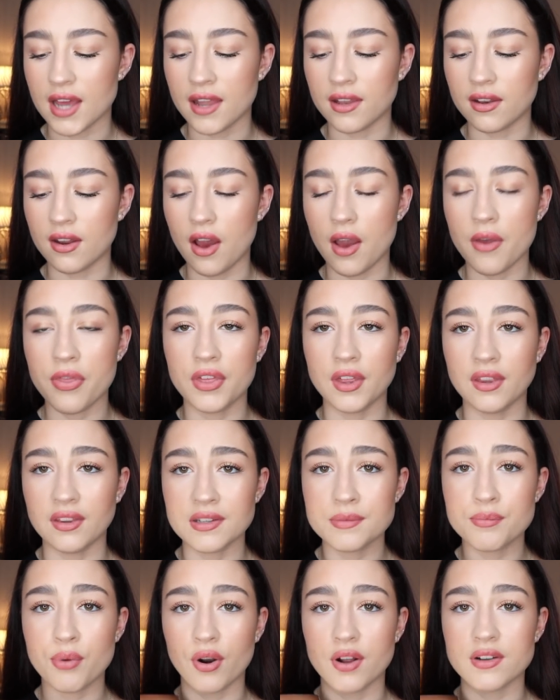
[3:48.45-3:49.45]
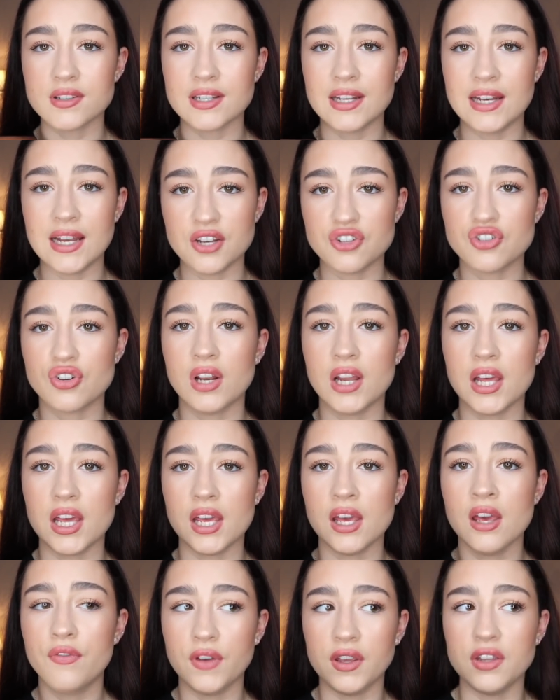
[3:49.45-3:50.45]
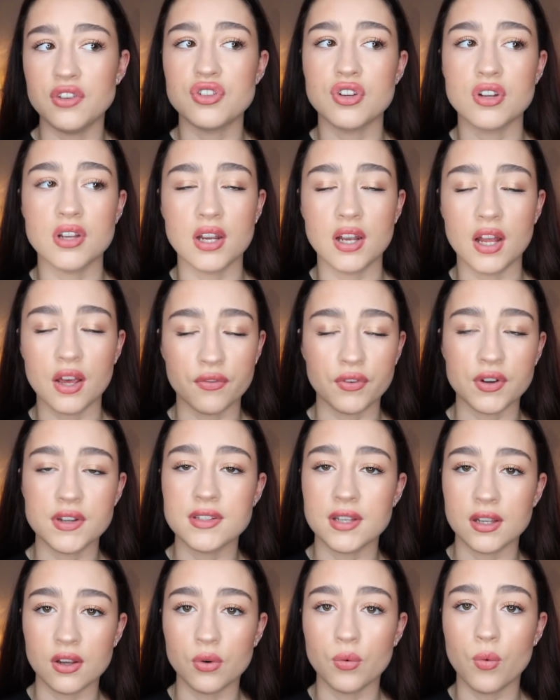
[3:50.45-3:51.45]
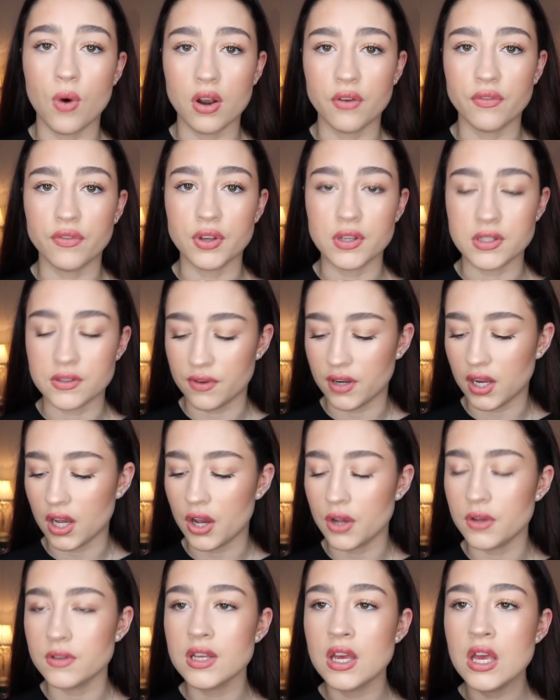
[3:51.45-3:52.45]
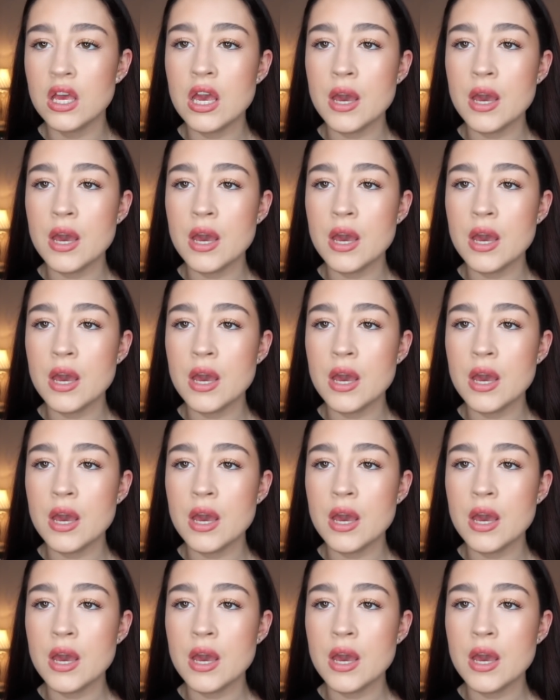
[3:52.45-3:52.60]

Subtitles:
and I think this product literally featured in every single one of those videos.